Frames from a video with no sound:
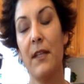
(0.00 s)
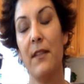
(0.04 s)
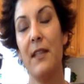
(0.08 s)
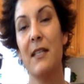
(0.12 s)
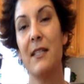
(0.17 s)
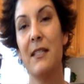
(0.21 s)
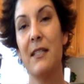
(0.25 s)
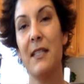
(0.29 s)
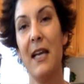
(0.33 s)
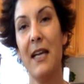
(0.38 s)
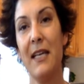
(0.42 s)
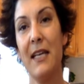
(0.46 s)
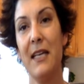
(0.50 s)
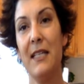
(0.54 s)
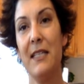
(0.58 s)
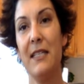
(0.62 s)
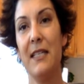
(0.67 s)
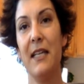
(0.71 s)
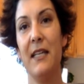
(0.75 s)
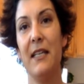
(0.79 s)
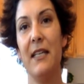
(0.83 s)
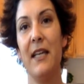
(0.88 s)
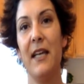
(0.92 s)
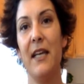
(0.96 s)
the second
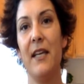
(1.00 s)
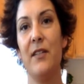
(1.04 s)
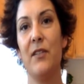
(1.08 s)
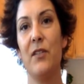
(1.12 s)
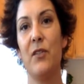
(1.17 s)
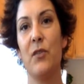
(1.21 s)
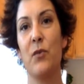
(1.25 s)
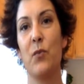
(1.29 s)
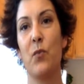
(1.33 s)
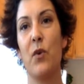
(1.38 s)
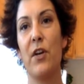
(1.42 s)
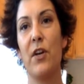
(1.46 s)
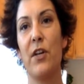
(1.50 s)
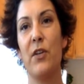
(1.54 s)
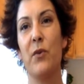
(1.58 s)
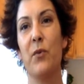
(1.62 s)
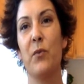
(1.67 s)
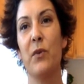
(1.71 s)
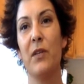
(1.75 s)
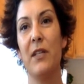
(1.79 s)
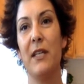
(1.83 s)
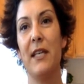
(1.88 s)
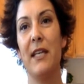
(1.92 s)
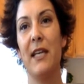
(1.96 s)
10 days is where you
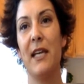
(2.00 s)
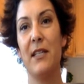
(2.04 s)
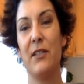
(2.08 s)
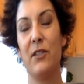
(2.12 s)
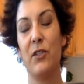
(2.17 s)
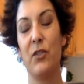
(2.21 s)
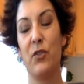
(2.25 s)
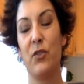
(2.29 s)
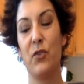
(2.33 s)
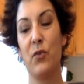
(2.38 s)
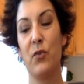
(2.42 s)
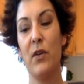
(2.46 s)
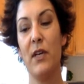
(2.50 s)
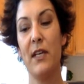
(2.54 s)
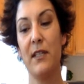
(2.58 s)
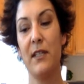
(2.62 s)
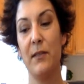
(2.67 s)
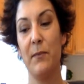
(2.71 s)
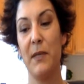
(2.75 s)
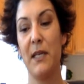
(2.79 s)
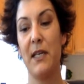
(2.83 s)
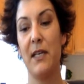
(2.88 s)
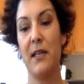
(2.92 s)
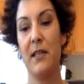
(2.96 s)
really get strict,
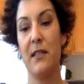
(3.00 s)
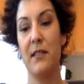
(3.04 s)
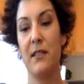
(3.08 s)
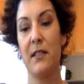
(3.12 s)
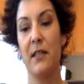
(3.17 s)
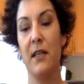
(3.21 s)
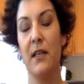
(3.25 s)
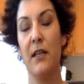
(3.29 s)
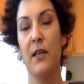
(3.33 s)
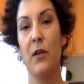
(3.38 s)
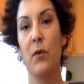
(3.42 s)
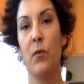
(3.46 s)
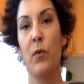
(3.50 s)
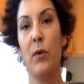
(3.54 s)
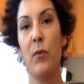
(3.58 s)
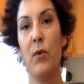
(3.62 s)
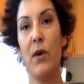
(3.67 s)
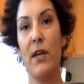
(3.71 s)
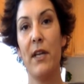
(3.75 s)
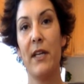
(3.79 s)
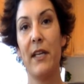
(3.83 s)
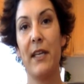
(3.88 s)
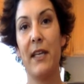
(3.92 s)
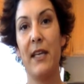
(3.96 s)
because we
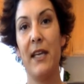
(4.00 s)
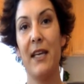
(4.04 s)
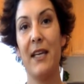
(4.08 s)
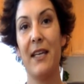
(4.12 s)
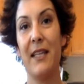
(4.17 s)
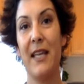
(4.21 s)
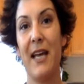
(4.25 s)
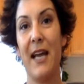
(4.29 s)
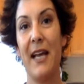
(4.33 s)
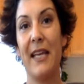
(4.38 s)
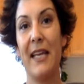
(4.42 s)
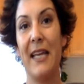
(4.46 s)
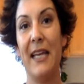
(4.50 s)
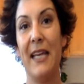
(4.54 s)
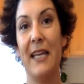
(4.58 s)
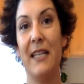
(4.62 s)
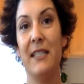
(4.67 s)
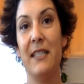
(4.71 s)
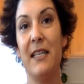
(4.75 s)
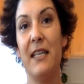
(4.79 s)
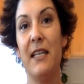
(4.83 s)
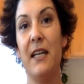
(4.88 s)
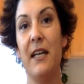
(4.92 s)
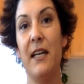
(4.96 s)
want to kick that
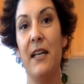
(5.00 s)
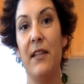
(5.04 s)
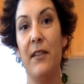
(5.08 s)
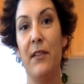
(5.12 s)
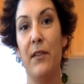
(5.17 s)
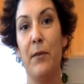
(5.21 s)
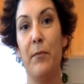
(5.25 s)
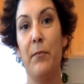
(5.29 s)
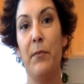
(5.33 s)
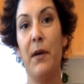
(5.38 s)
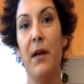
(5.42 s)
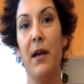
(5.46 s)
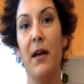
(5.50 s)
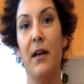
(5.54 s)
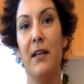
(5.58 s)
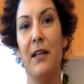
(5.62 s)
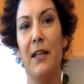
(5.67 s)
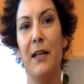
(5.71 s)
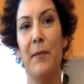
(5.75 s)
Candida in the butt.